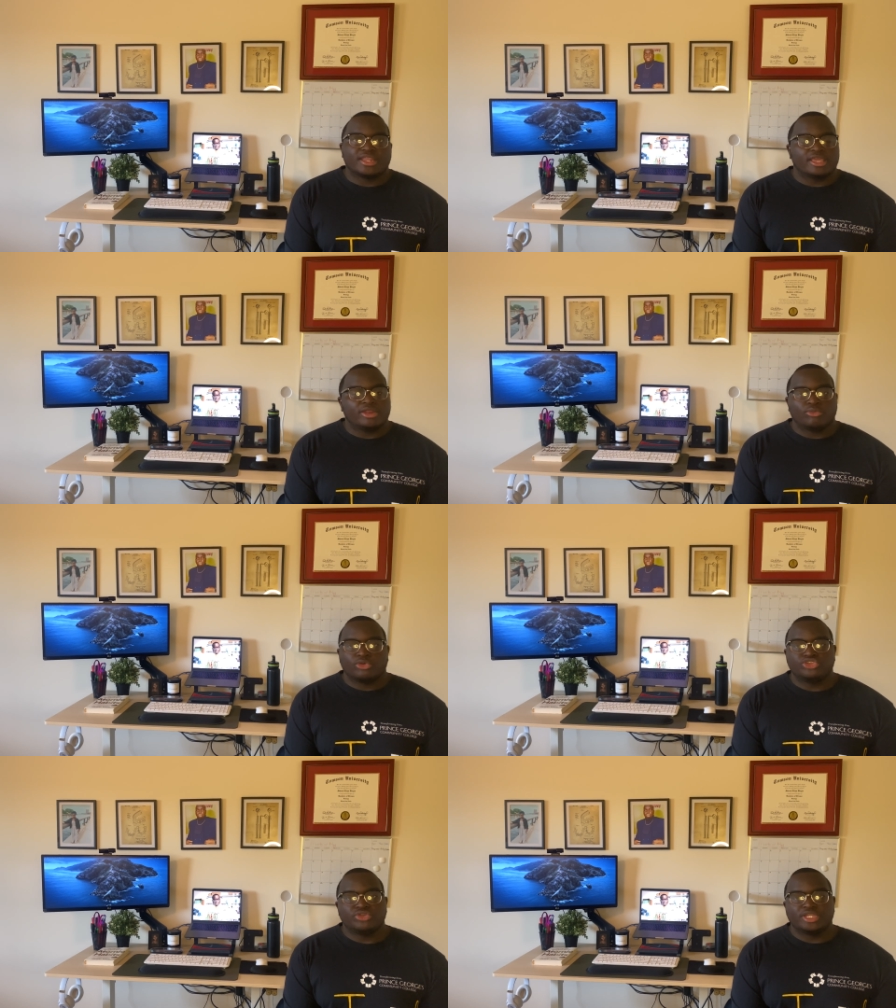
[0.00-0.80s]
And
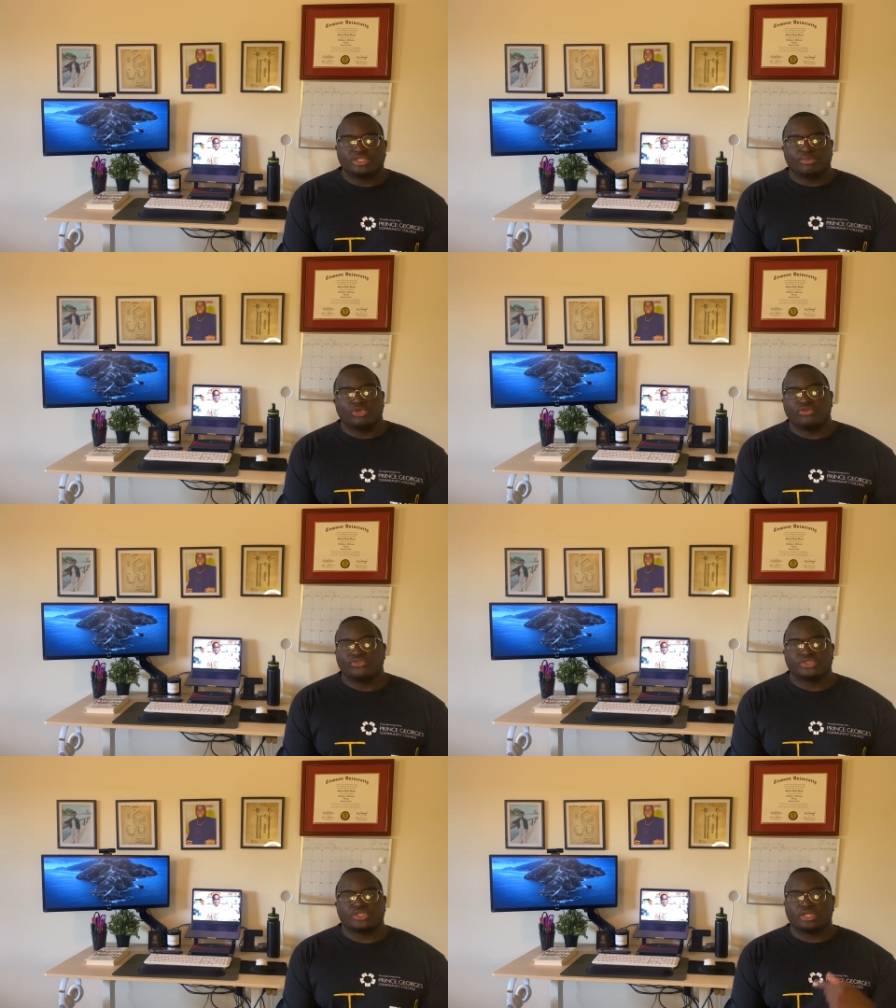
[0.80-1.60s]
once you get into the middle of your
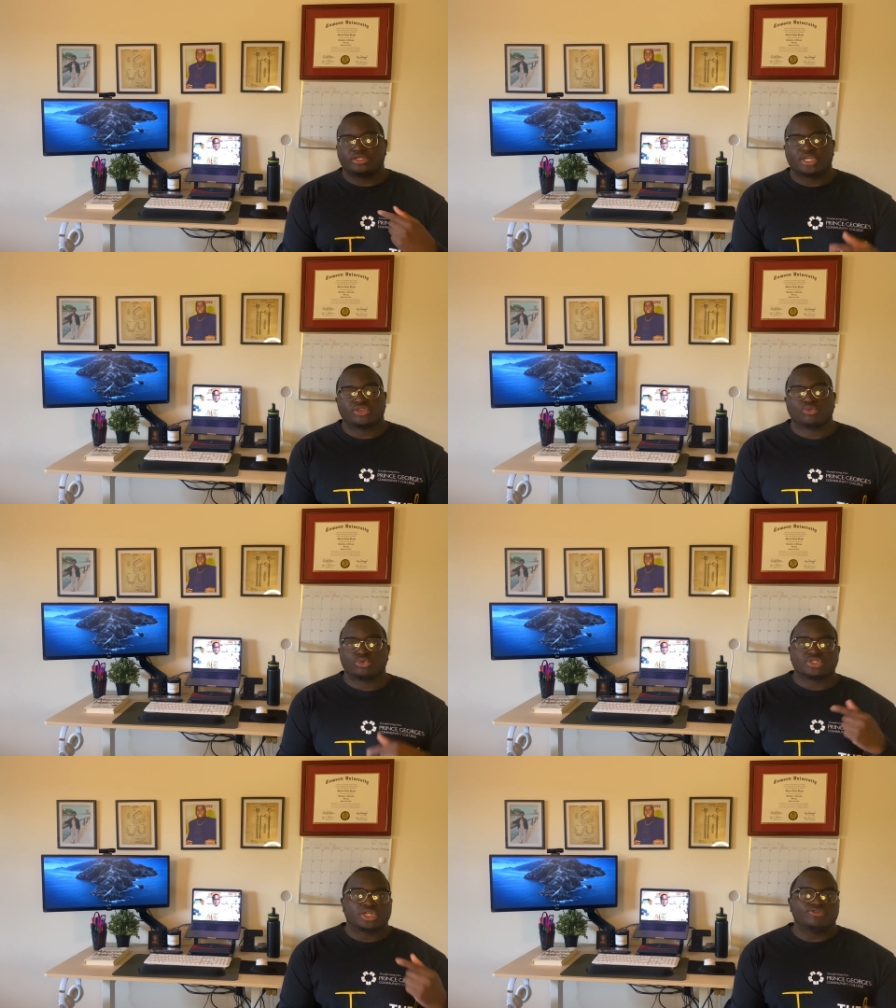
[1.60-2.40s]
st schedule
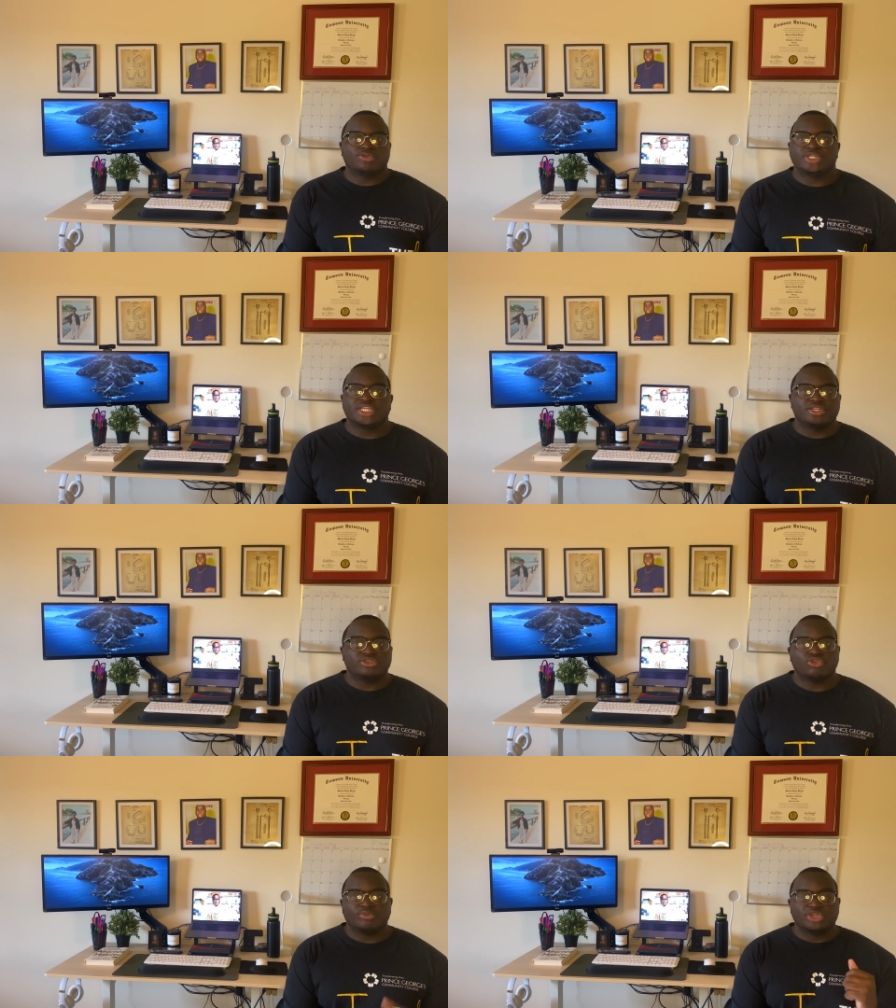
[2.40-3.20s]
study routine,
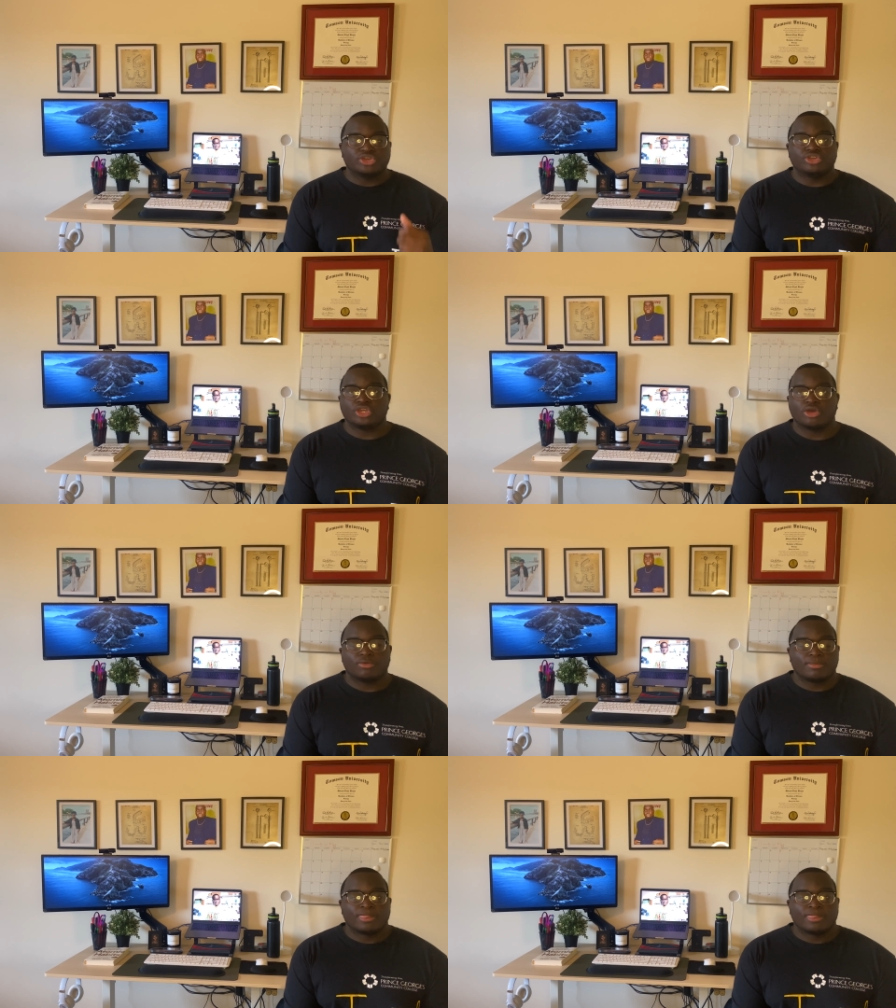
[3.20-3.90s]
you'll be good to go.